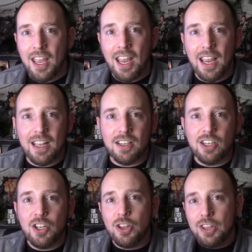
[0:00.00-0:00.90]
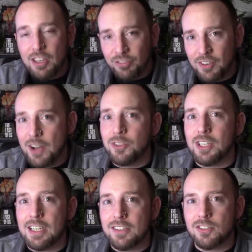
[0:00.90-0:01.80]
And they found
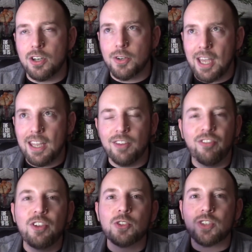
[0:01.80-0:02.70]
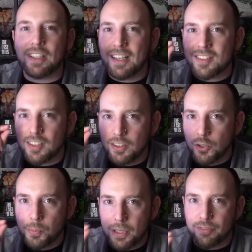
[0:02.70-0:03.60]
guns. Okay, it feels like that's a
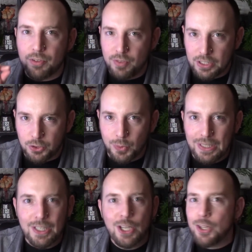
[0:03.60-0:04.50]
little bit of a victory.